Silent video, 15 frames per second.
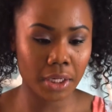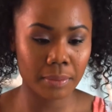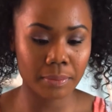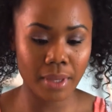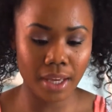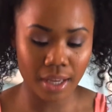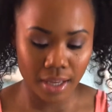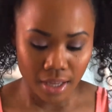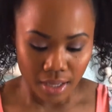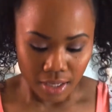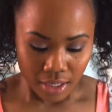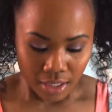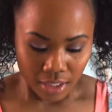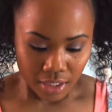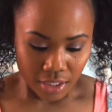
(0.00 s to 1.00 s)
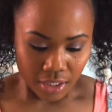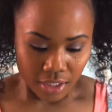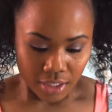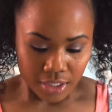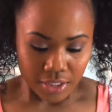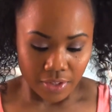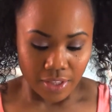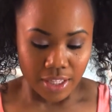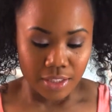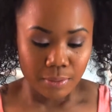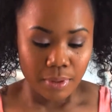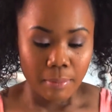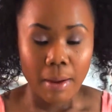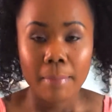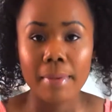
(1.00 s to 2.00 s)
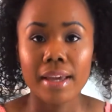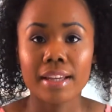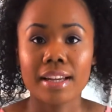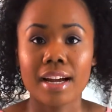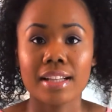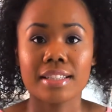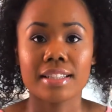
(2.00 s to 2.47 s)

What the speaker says: Yeah, so that's one of my Make 9s